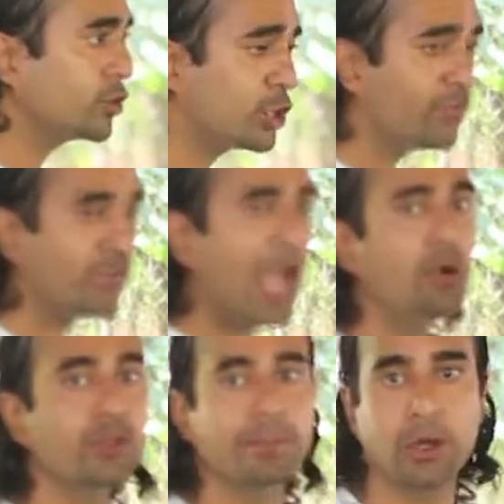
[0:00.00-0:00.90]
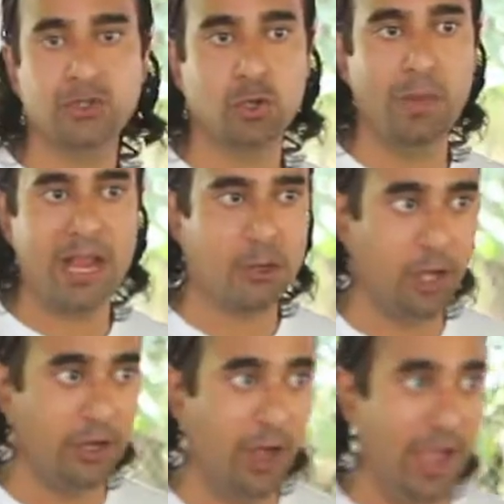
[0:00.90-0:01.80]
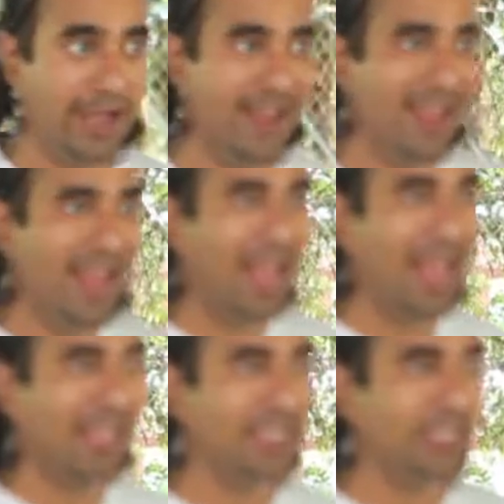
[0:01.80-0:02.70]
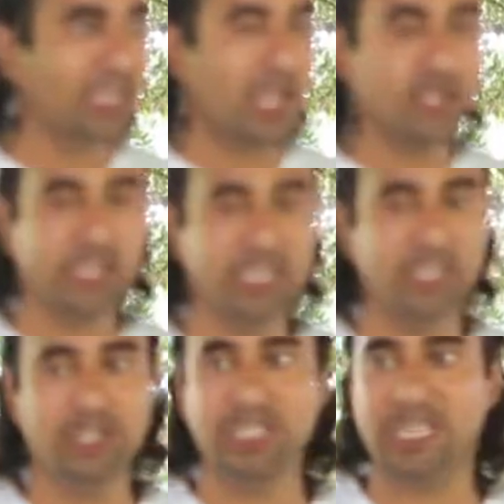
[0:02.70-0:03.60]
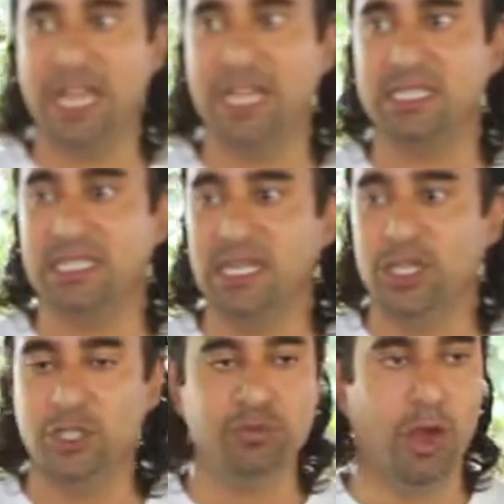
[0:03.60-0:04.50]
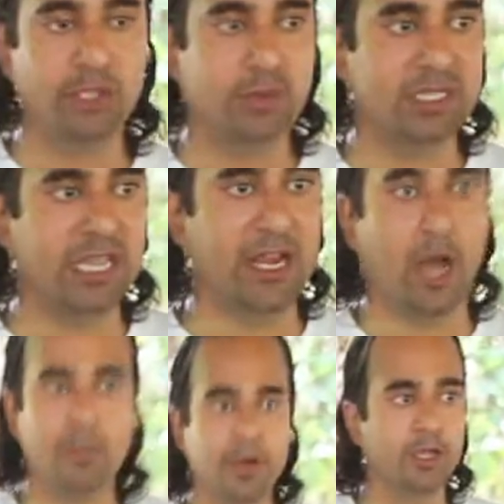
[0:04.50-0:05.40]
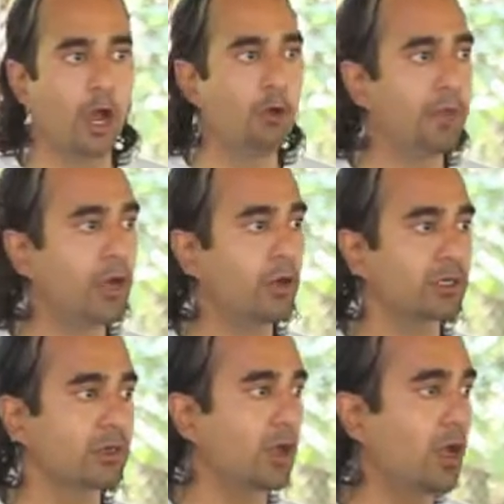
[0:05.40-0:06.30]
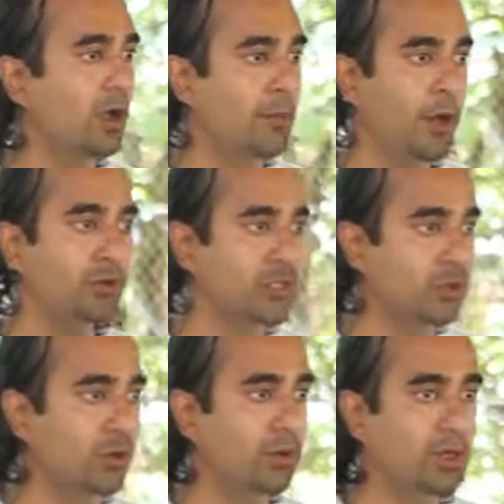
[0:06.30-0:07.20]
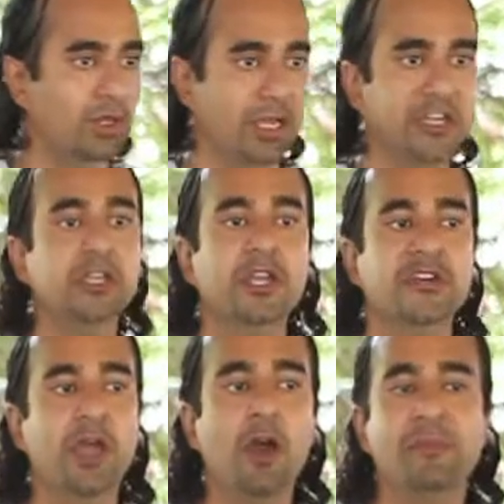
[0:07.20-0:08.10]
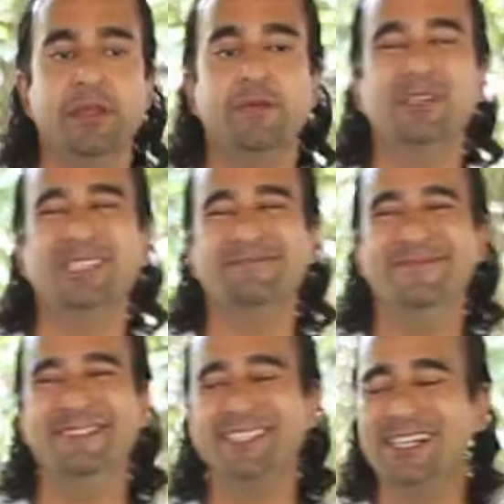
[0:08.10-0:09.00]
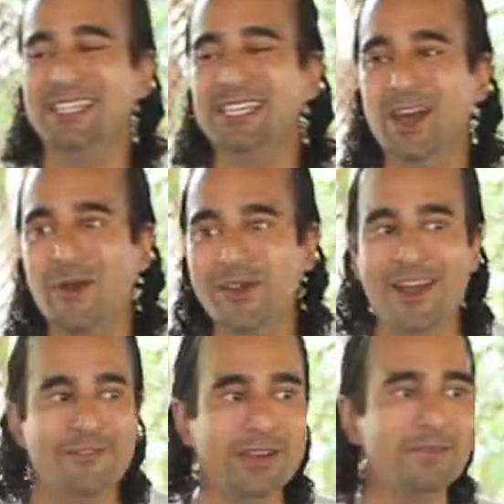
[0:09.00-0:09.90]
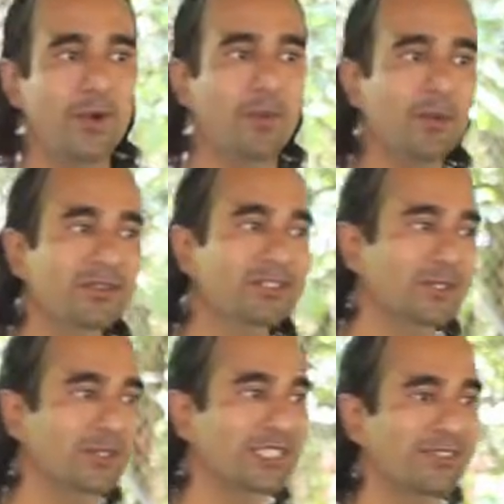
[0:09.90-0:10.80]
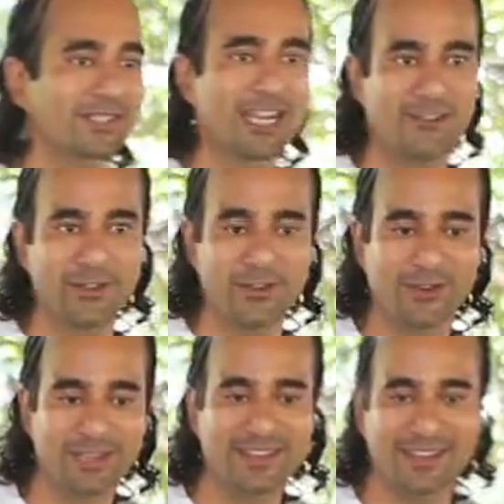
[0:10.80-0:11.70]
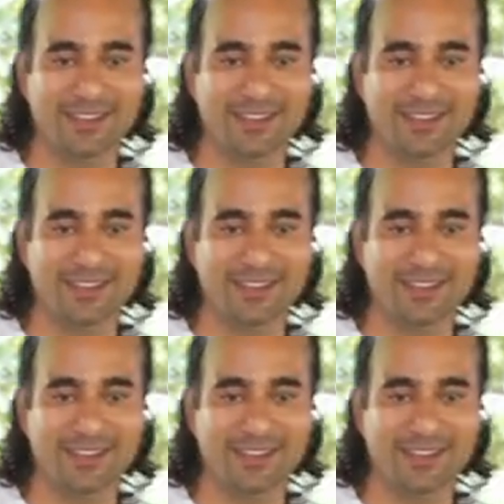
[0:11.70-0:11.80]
She found the Bottle School Manual online, and she wrote to us saying, I'm going to go build a bottle school. Can you help me? And we said, no, you know, we don't really build bottle schools in El Salvador.